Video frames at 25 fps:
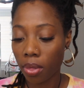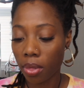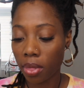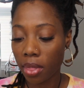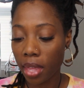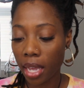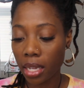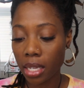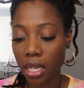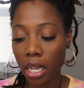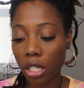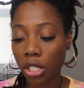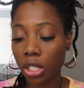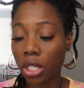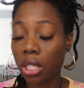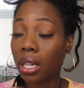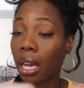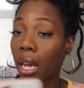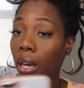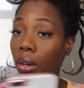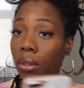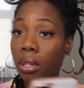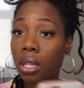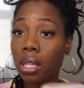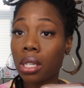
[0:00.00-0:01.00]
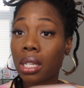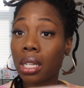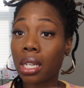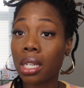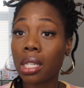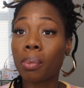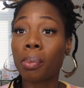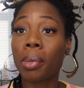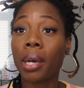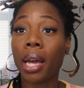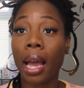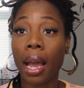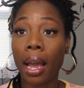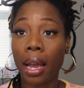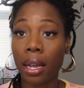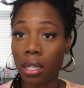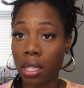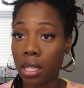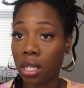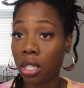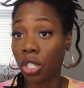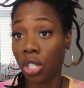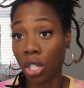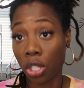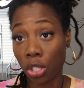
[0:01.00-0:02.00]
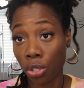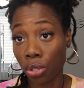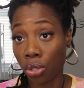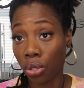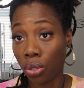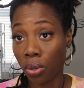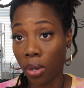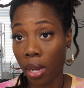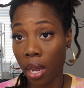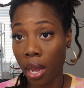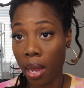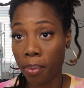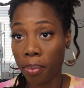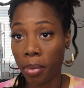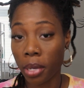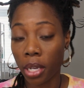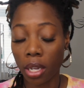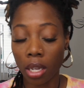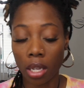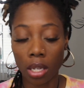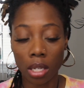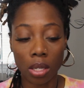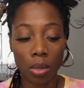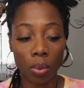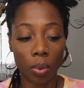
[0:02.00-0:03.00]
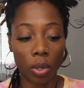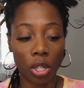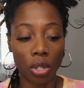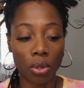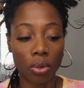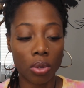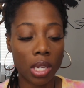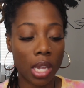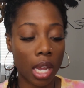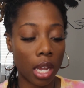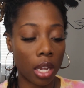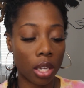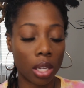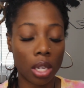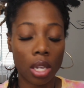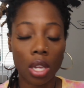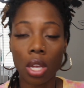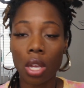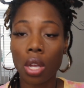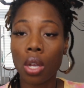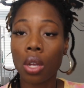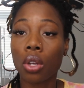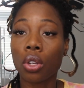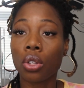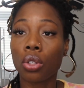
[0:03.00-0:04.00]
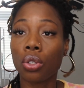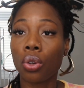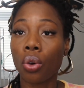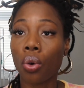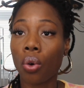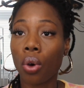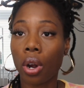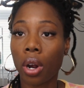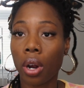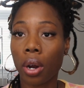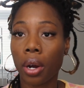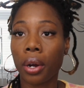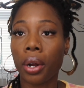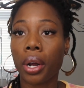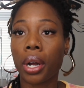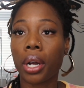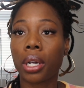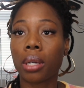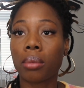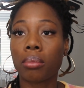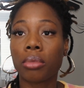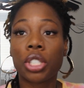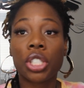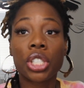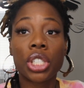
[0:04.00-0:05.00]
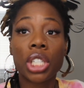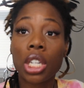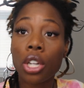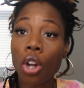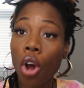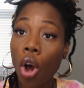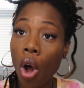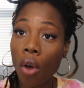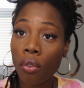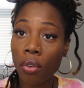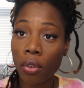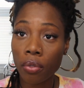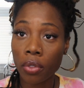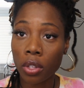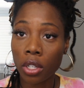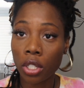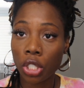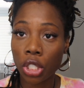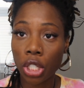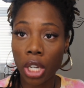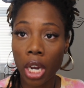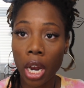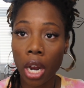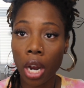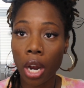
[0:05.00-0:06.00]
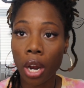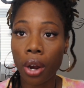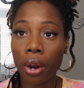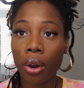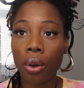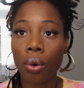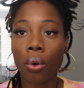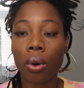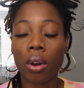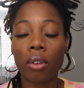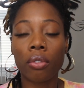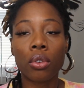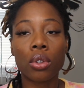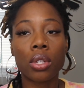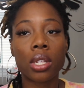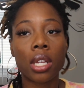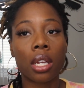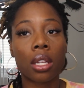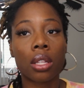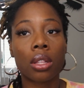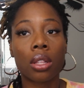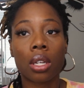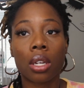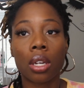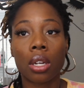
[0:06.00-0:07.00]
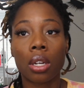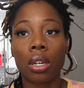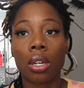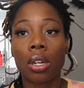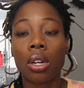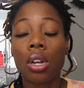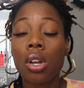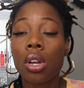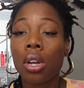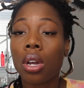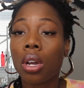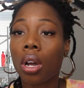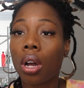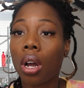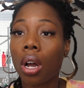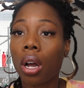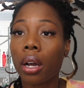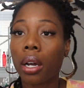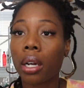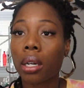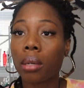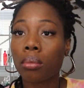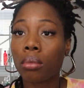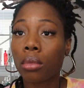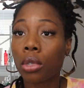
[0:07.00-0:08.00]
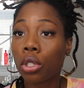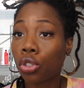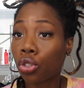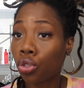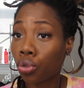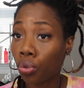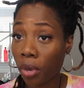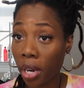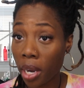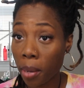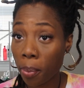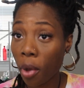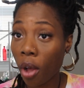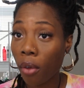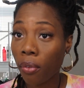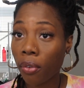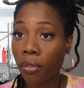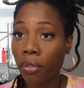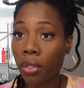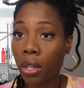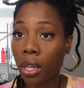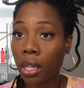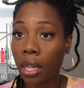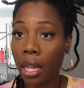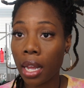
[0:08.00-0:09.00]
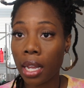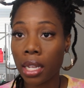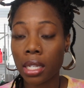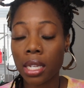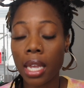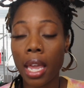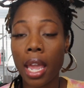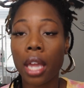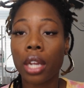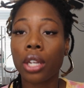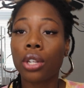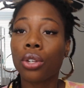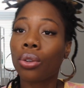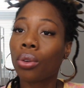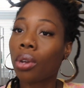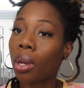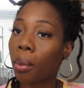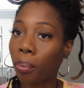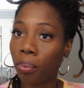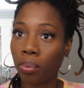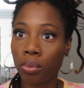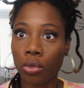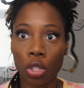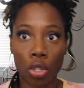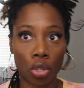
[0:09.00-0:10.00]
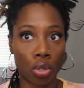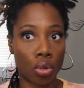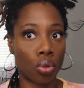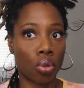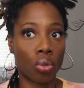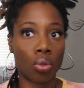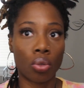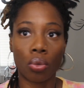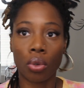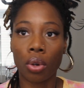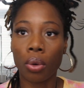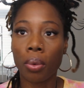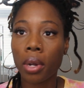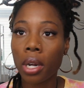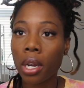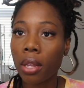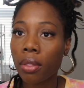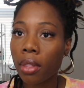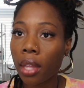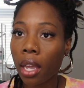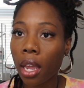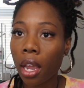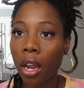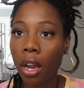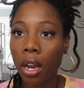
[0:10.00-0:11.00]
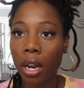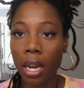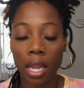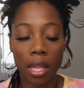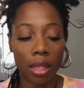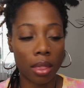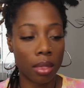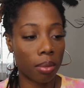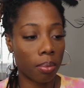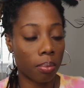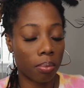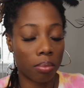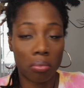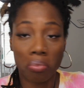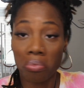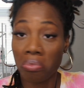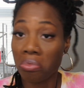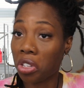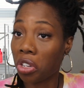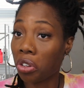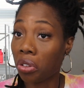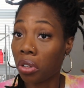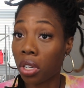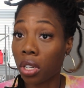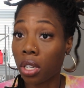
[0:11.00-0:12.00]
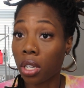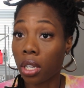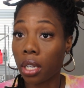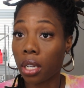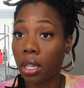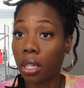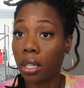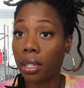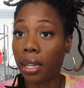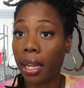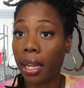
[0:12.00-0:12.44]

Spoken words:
That's actually not on this list, but I suggest you do that because when you take your sheet off of the chair, or if you take the drape off of the client's head, you can just throw it in there and you're good.